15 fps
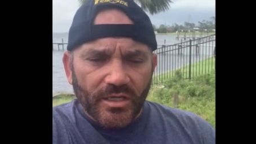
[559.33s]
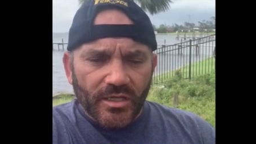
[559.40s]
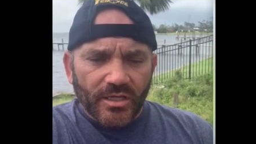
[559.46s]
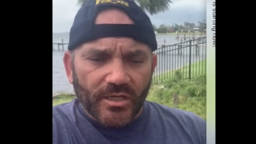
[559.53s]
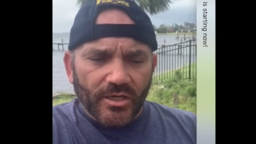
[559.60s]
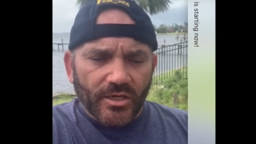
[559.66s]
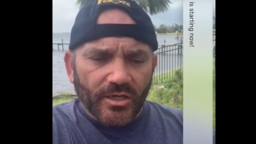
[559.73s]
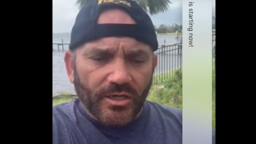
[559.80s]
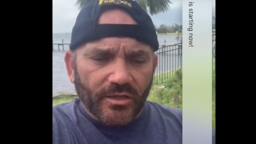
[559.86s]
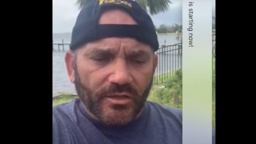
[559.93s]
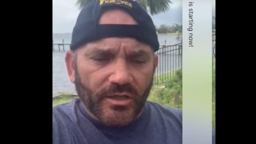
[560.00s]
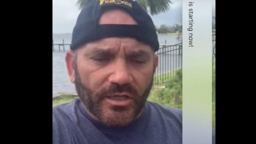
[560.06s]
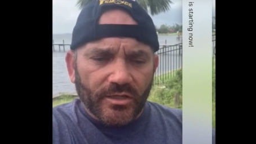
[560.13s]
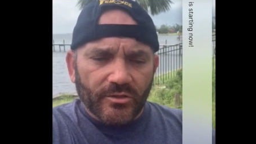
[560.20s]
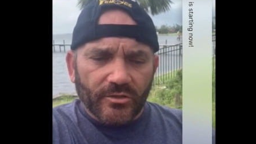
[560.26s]

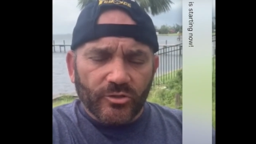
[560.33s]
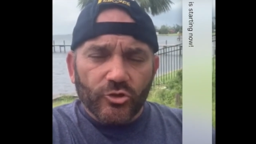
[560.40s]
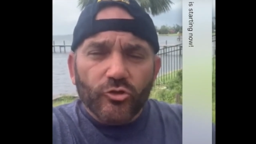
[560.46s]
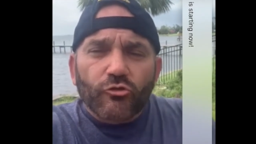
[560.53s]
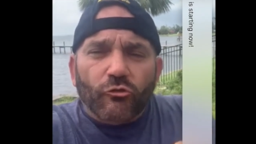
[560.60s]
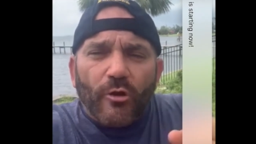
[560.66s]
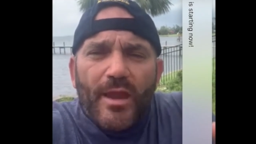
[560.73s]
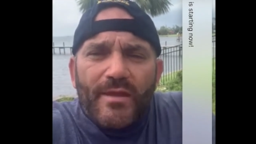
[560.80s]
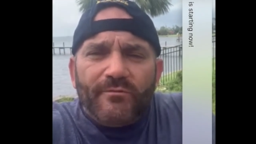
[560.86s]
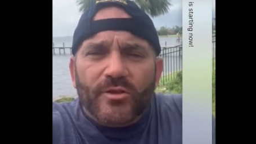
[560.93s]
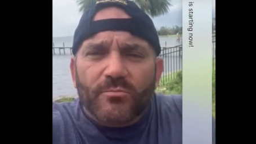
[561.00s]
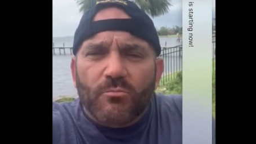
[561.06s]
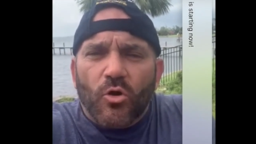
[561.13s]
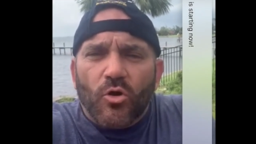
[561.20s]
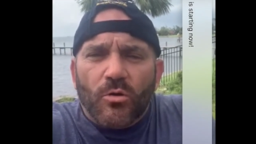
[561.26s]
you crave
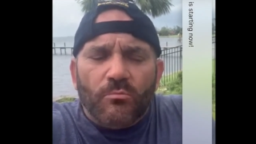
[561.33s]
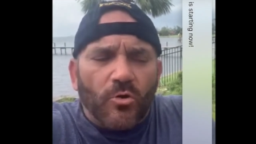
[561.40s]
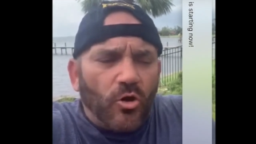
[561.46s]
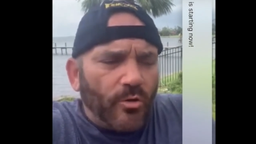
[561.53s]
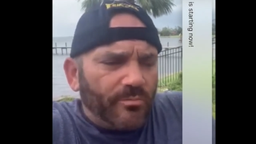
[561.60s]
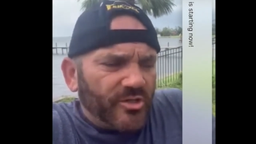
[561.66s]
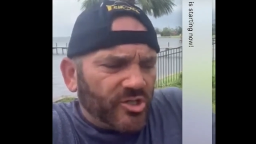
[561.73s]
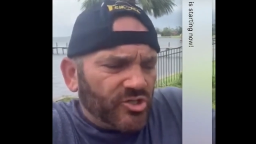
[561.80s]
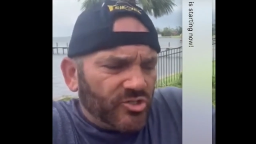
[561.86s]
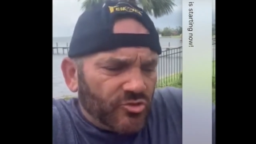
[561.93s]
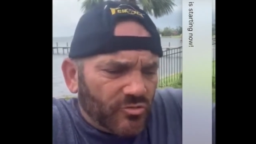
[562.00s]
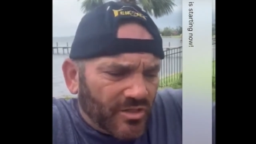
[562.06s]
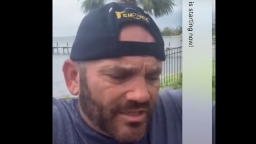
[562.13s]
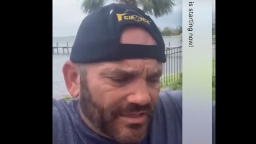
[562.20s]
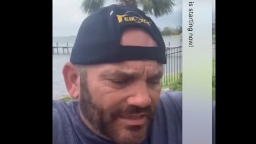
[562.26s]
it more and more because
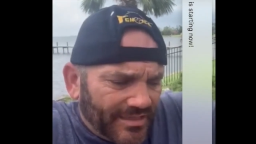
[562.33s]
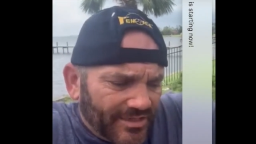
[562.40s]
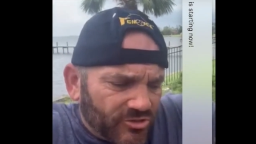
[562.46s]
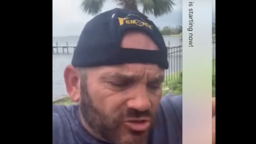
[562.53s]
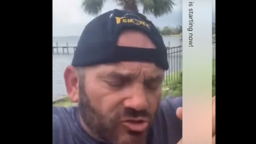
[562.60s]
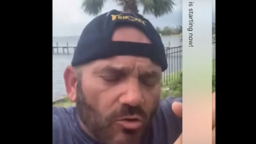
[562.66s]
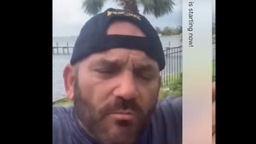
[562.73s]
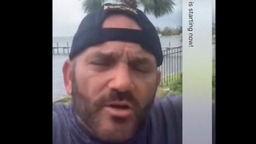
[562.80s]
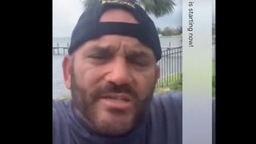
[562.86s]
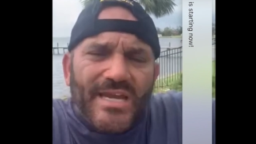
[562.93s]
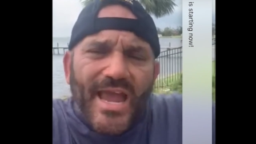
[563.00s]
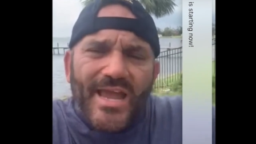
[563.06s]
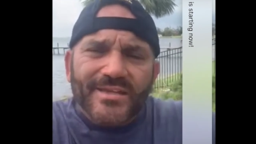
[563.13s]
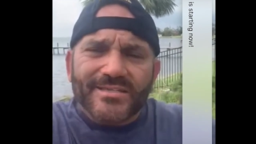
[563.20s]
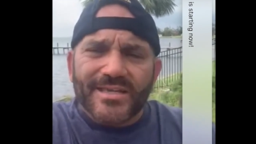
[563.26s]
you can, there's so much
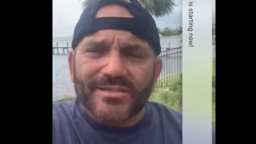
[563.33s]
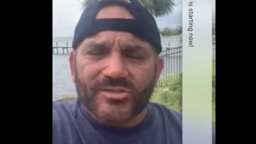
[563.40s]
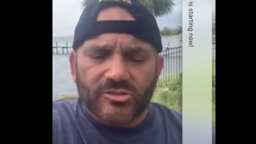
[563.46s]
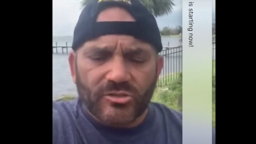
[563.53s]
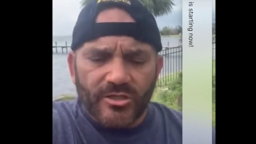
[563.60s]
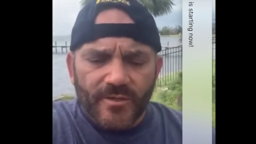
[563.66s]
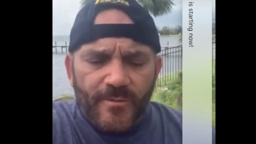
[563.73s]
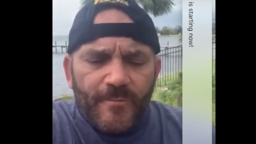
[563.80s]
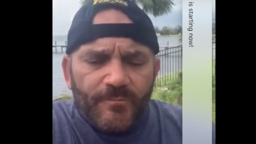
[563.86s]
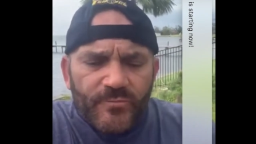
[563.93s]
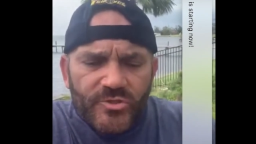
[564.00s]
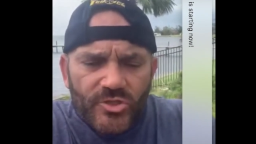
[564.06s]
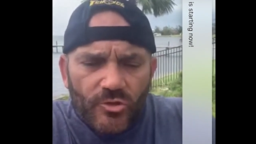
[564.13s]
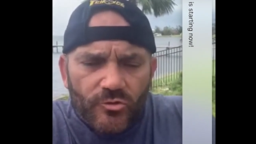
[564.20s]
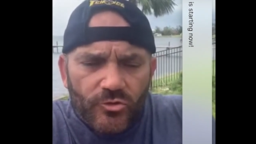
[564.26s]
access to it,
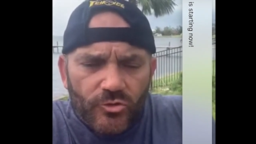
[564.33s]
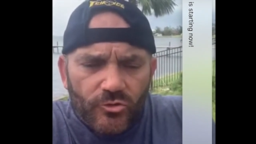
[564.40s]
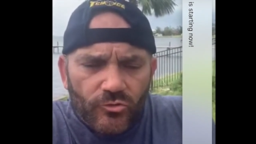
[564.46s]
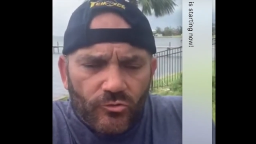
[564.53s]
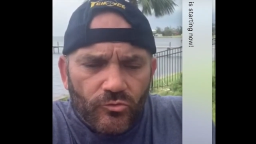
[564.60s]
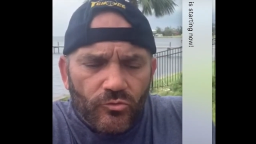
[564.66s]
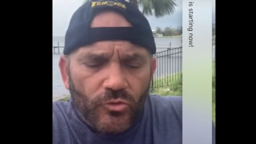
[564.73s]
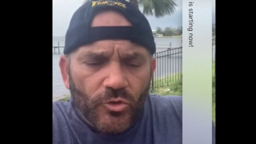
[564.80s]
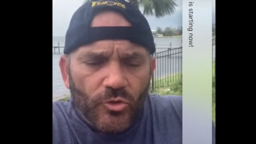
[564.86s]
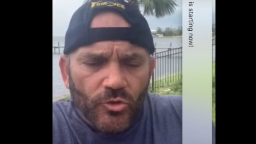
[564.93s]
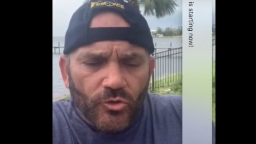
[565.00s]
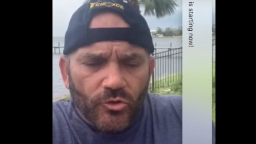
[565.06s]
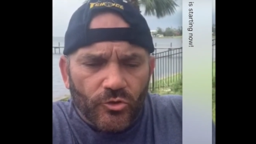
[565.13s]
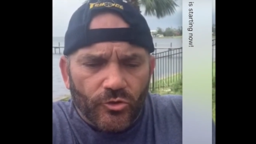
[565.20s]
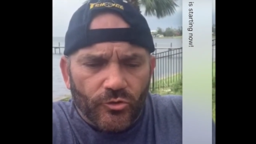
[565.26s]
so you
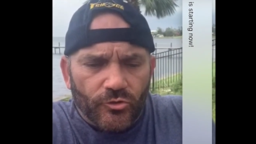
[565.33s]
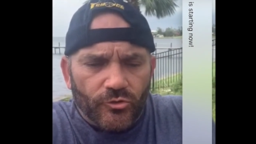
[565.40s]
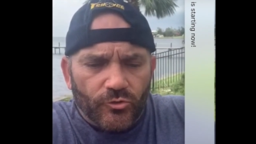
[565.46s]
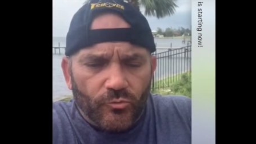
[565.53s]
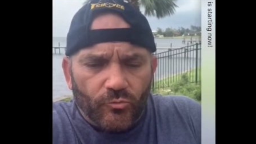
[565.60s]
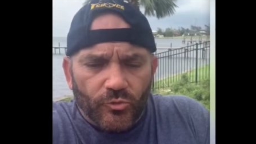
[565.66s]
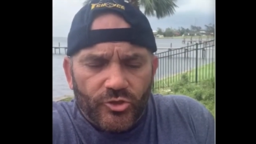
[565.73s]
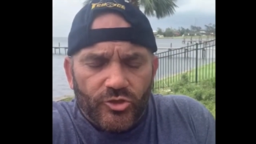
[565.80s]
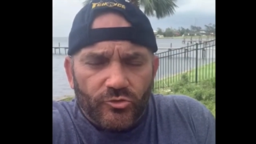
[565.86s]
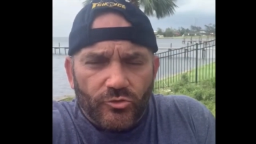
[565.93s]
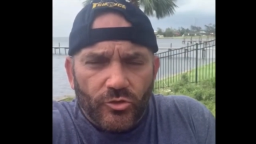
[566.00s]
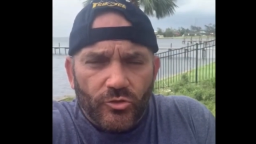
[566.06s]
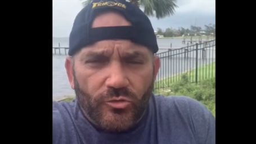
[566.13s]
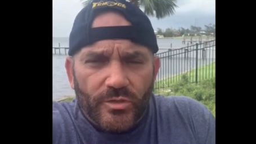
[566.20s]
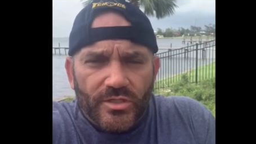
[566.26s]
what you
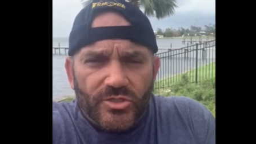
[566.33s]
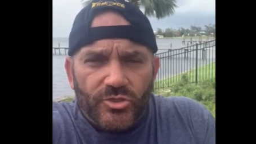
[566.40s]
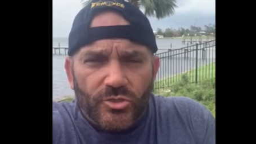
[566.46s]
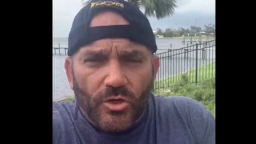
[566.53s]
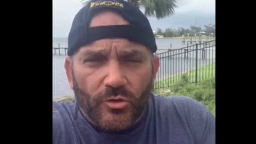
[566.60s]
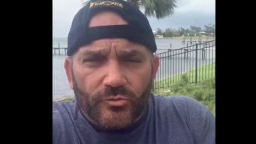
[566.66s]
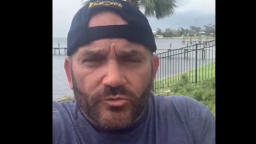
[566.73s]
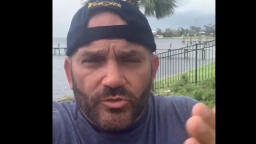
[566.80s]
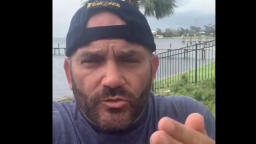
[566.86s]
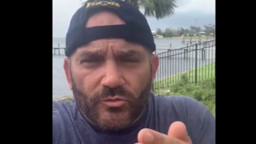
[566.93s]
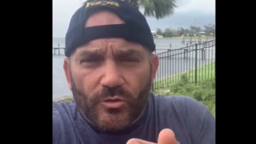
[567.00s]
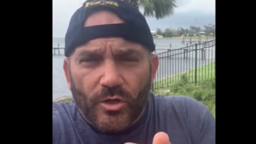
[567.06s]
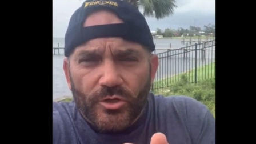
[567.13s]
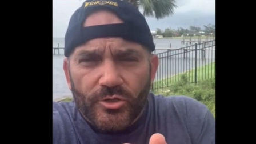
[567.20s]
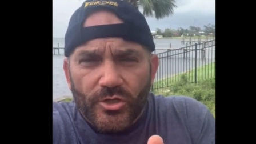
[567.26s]
do is you go
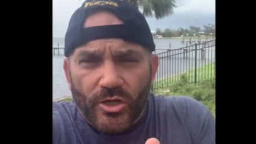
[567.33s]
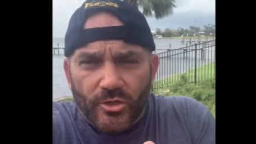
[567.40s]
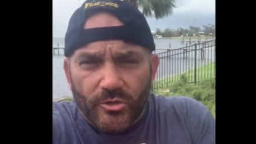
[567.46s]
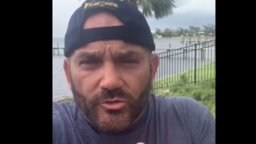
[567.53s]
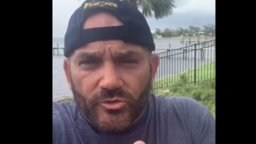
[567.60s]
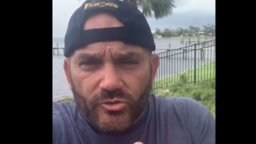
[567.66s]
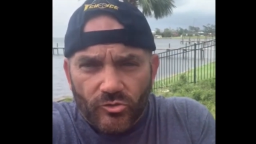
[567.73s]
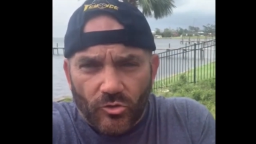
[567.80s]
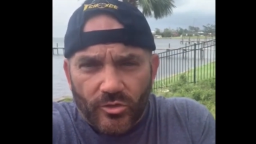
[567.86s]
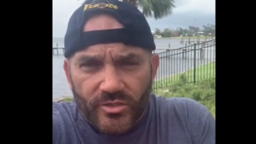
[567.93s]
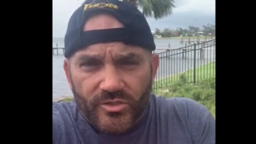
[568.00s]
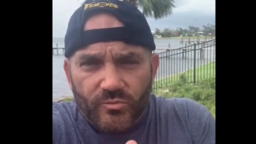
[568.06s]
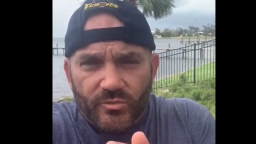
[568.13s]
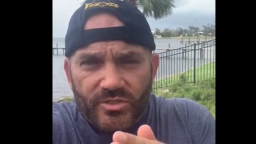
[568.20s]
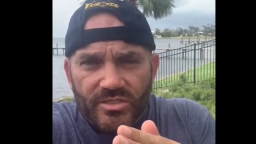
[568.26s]
to a younger
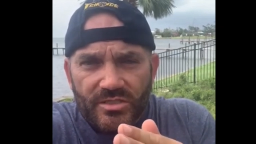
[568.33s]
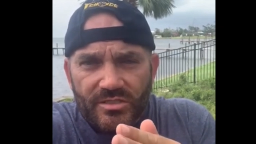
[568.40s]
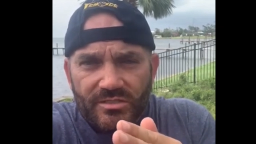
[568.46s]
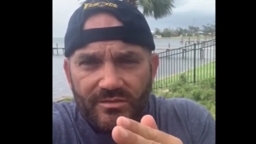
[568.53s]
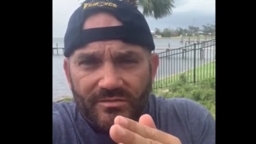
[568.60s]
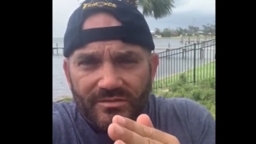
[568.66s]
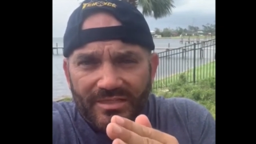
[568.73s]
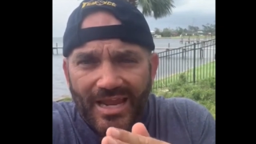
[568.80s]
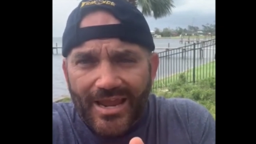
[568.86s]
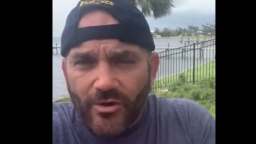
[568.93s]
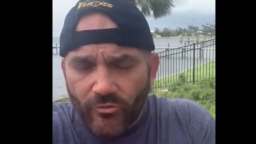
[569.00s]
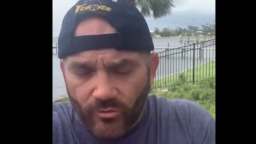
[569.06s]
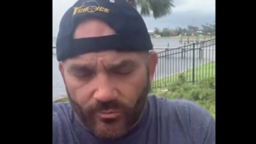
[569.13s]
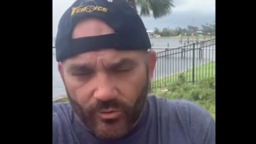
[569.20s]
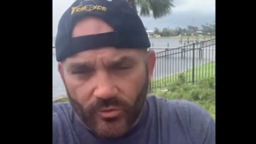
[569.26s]
source, which is
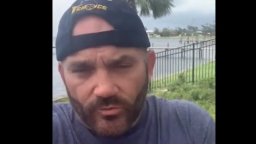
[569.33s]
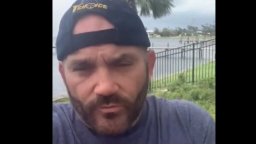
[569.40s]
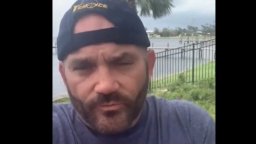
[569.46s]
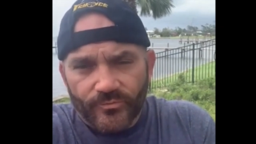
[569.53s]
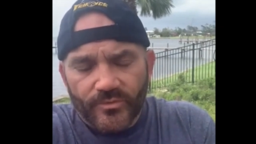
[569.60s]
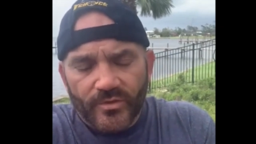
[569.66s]
terrible.